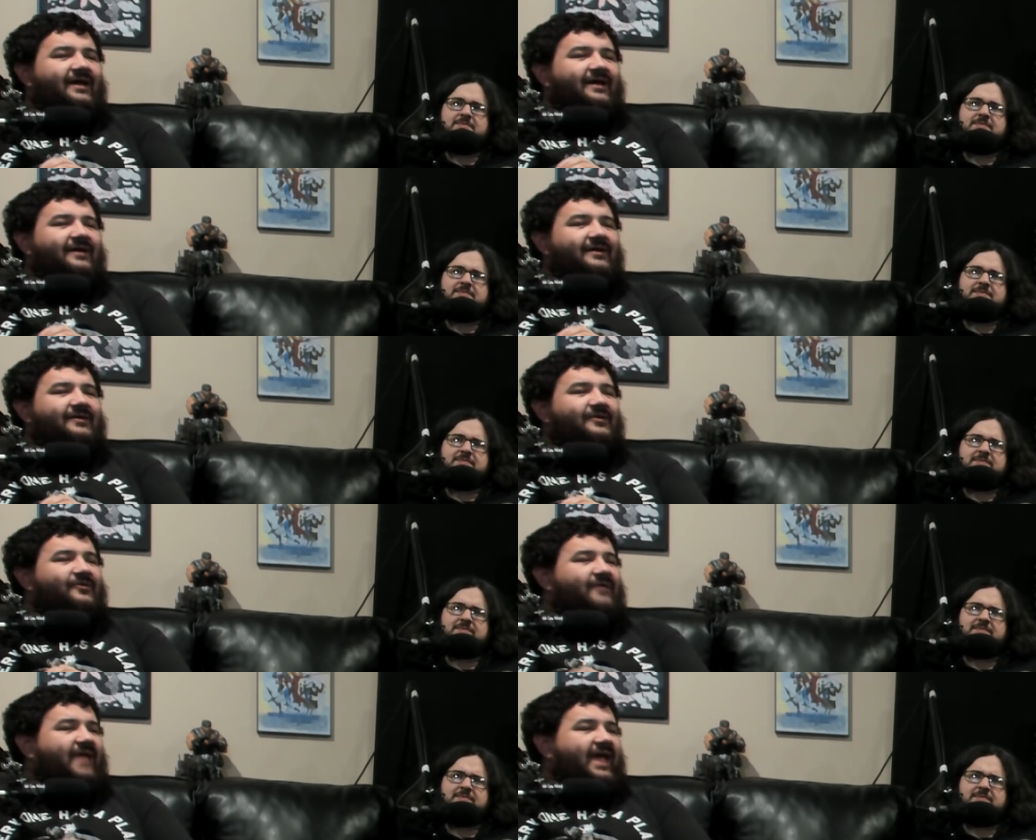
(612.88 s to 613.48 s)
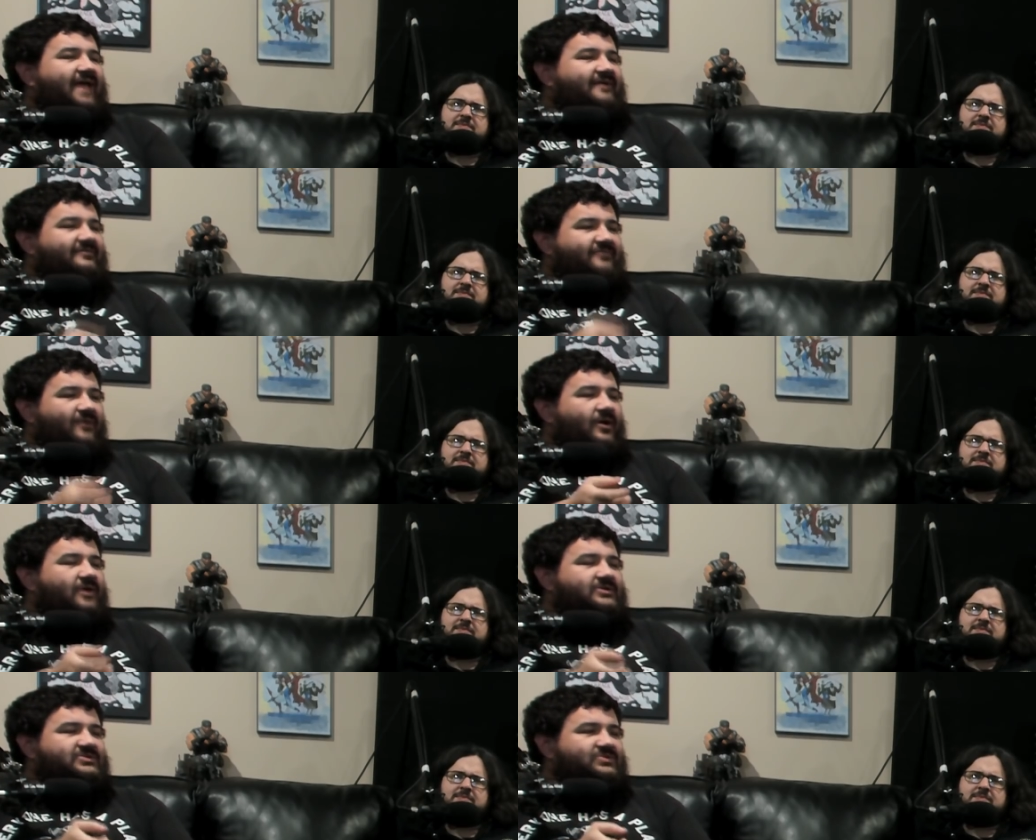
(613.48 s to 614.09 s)
Speaker 1: uh, who gave
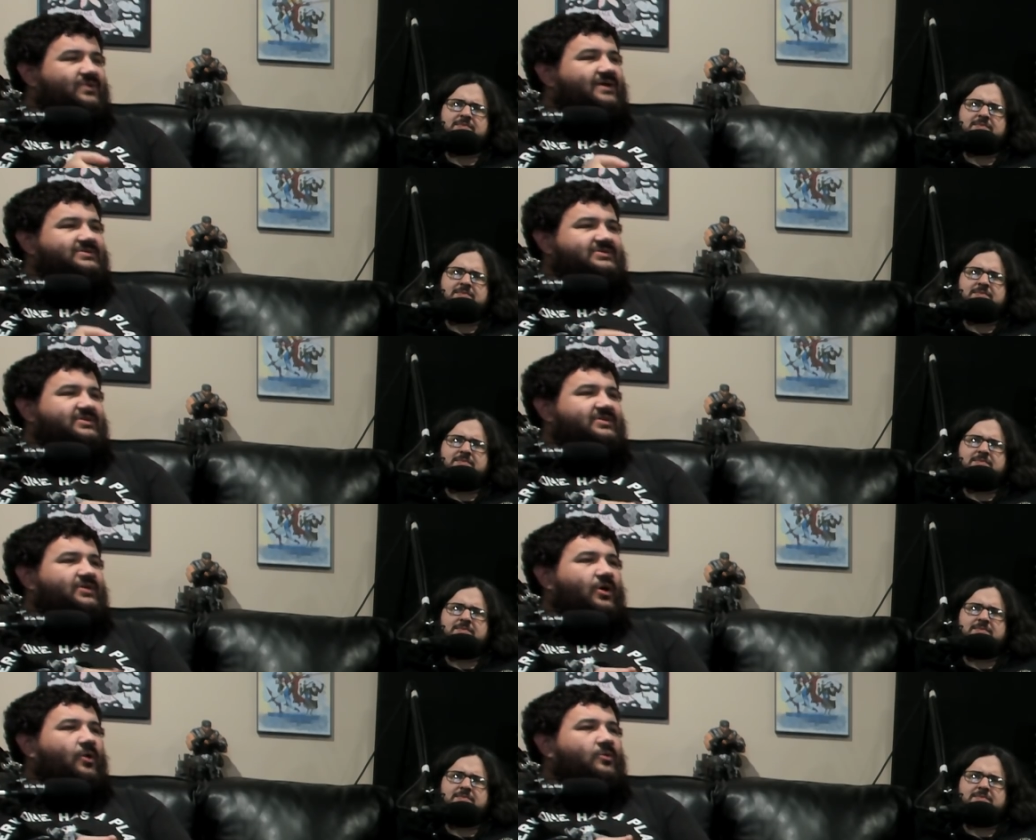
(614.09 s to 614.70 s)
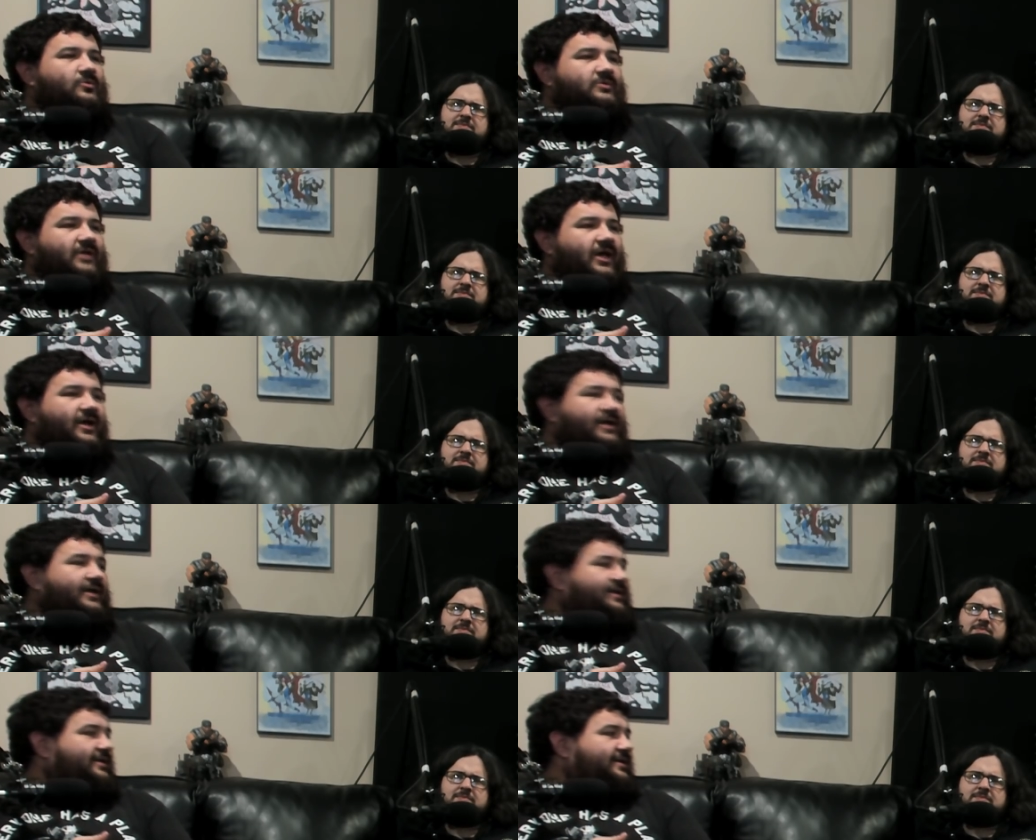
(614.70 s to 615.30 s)
Ron Swanson the gold
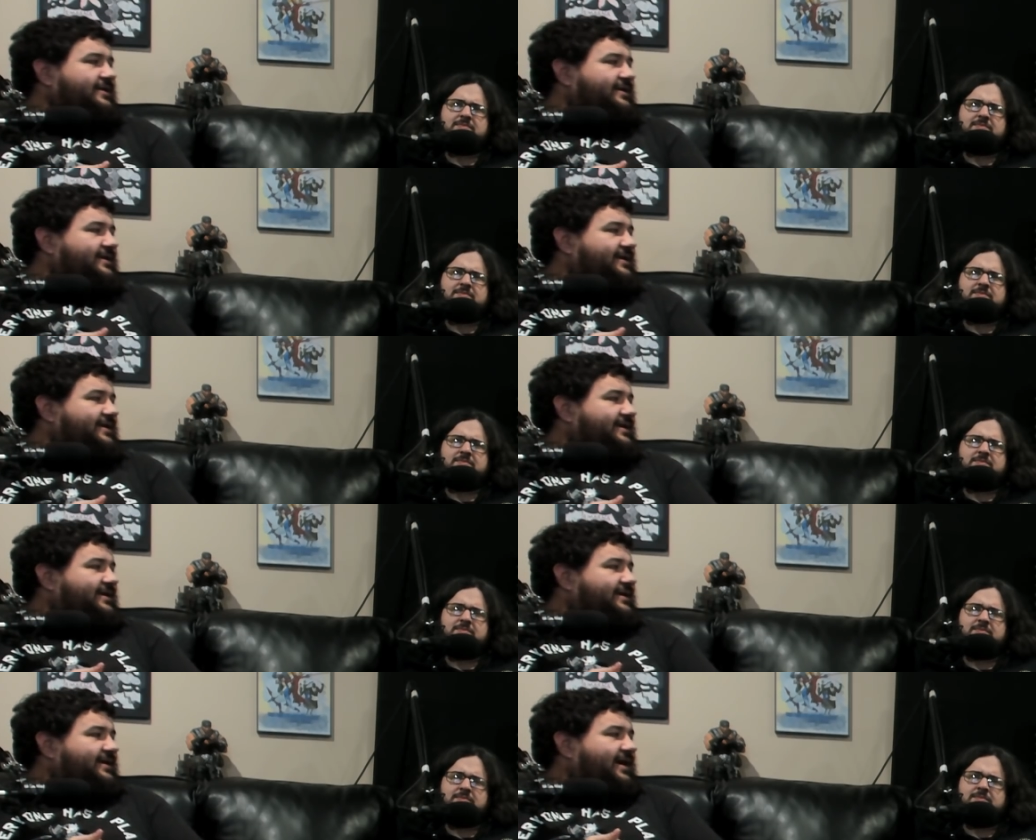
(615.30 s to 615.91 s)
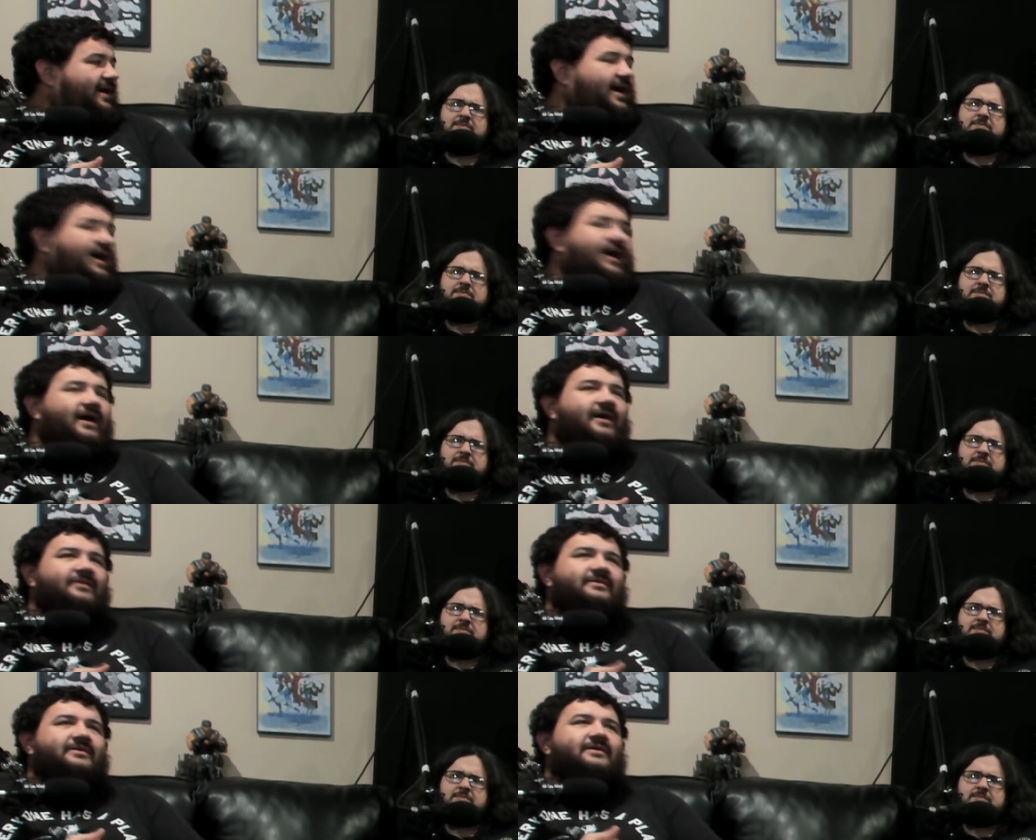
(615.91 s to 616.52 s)
gun,
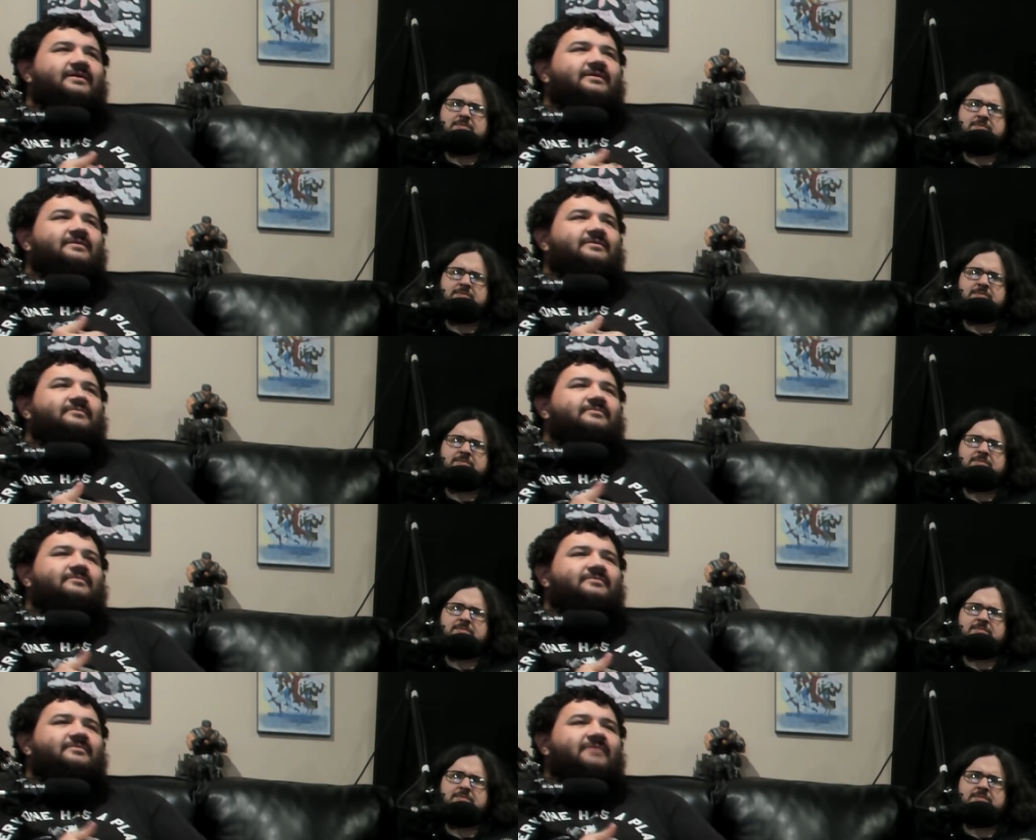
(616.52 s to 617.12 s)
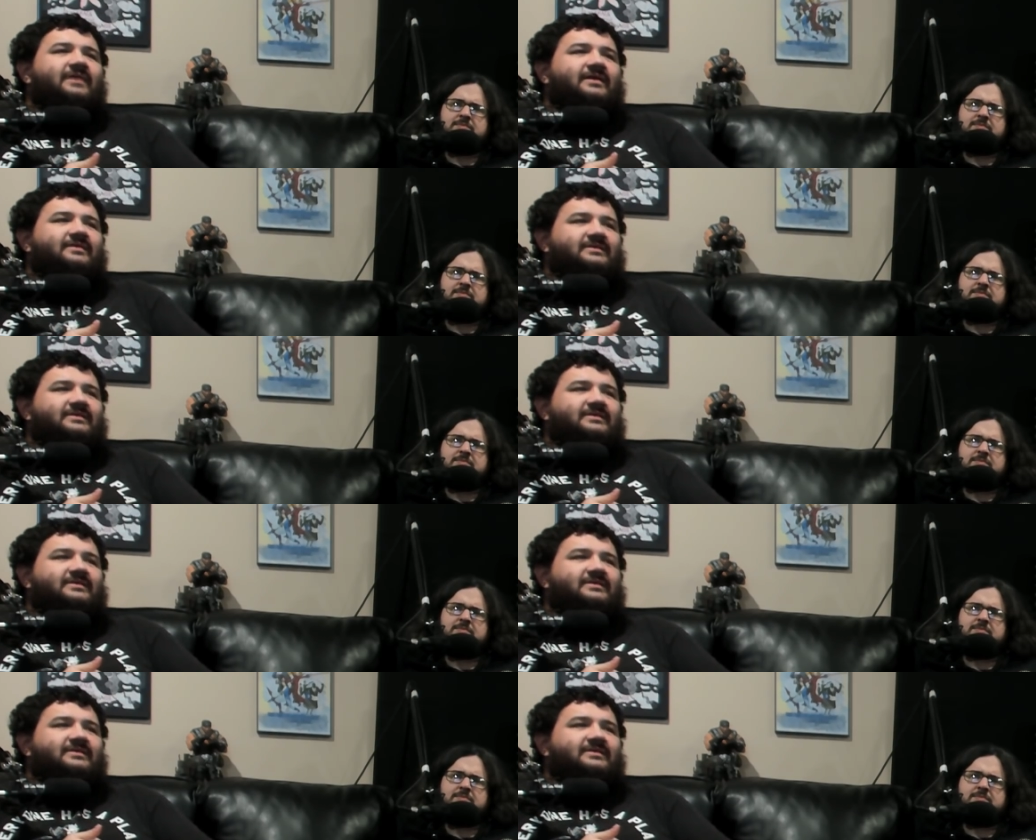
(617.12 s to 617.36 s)
uh, the like the